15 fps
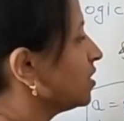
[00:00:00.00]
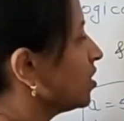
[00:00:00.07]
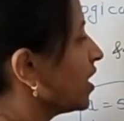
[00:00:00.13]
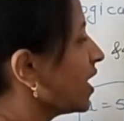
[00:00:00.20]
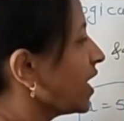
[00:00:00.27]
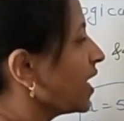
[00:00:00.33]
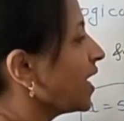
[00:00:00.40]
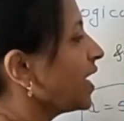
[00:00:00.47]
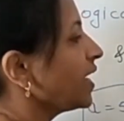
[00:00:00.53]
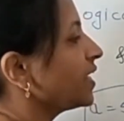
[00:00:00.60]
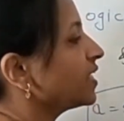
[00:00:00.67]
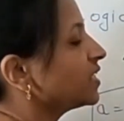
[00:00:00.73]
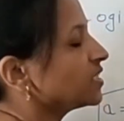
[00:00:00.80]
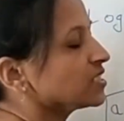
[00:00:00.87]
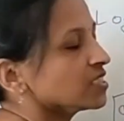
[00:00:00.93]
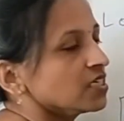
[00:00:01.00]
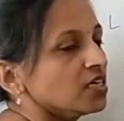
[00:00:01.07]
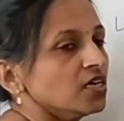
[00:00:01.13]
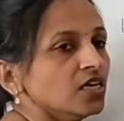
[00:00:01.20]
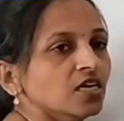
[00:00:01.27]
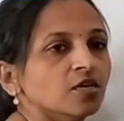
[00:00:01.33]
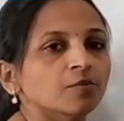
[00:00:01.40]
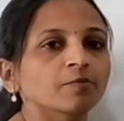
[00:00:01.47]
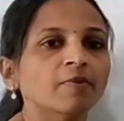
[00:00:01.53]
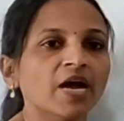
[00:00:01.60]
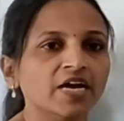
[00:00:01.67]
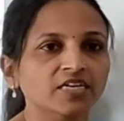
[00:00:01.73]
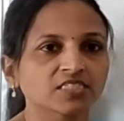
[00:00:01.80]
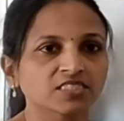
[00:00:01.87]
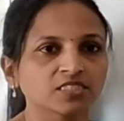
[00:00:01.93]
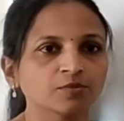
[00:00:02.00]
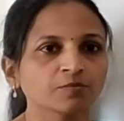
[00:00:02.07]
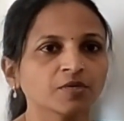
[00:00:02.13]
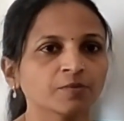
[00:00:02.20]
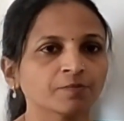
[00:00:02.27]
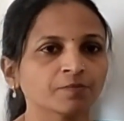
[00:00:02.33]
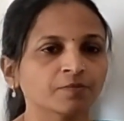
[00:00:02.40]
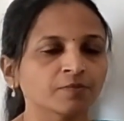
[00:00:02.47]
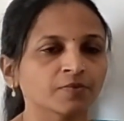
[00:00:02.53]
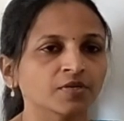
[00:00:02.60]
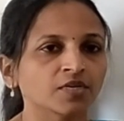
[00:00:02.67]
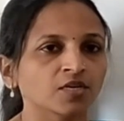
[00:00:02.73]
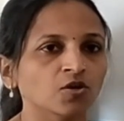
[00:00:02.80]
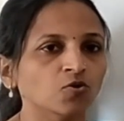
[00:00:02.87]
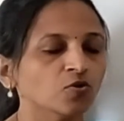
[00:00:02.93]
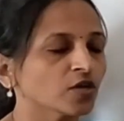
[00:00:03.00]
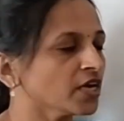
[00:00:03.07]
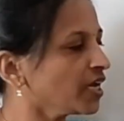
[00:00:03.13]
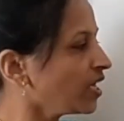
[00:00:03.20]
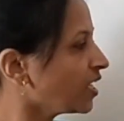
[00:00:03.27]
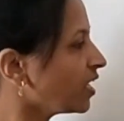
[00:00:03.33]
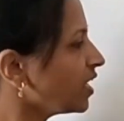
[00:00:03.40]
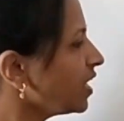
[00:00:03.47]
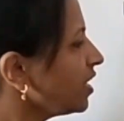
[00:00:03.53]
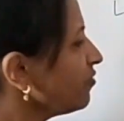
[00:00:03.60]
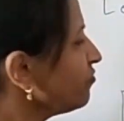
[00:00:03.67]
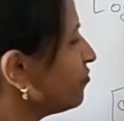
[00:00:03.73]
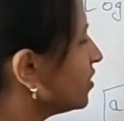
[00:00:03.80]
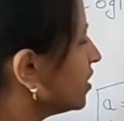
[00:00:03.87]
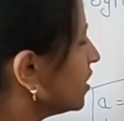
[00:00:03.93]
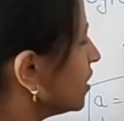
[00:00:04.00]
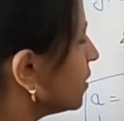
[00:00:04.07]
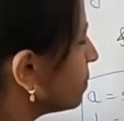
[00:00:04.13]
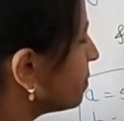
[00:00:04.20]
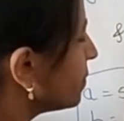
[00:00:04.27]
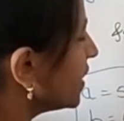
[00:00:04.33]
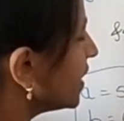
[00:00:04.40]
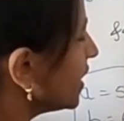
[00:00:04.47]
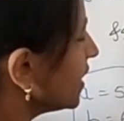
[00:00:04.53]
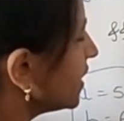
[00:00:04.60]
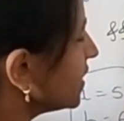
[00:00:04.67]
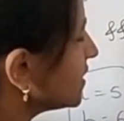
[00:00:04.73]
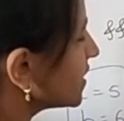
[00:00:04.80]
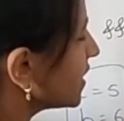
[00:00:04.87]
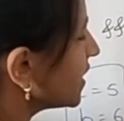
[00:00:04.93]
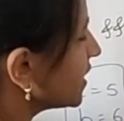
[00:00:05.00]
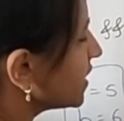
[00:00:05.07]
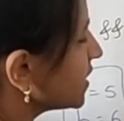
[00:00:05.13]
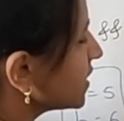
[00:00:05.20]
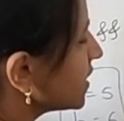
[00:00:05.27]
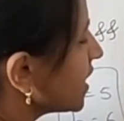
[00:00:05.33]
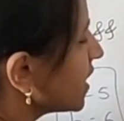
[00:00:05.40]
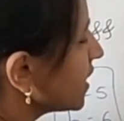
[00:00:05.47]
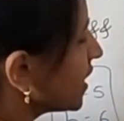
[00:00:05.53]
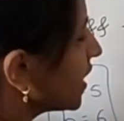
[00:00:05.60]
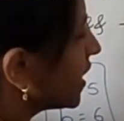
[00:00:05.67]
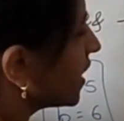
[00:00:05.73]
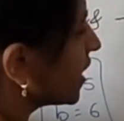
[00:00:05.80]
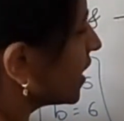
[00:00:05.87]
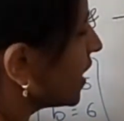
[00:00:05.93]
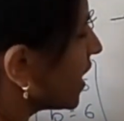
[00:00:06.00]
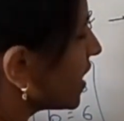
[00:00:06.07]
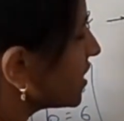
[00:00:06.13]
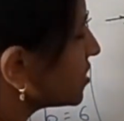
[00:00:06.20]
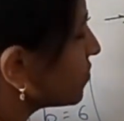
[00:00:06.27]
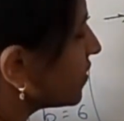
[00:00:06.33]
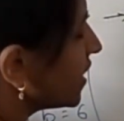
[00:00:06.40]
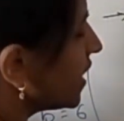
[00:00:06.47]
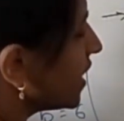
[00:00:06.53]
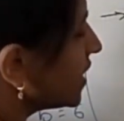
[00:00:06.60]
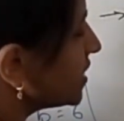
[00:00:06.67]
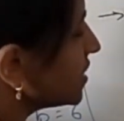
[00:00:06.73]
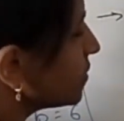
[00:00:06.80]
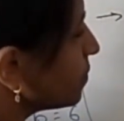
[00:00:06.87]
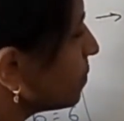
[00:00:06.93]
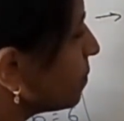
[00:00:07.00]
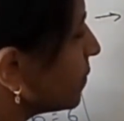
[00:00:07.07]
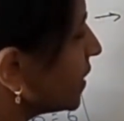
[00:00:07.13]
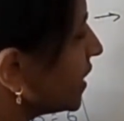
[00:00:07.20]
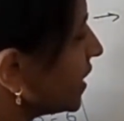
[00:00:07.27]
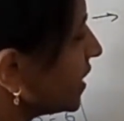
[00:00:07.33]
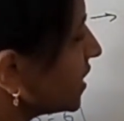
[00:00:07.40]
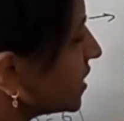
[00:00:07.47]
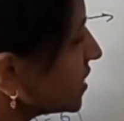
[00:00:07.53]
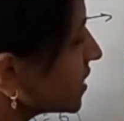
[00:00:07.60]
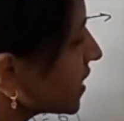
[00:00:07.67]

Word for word: A is a maximum. Okay, if B is greater than A as well as B is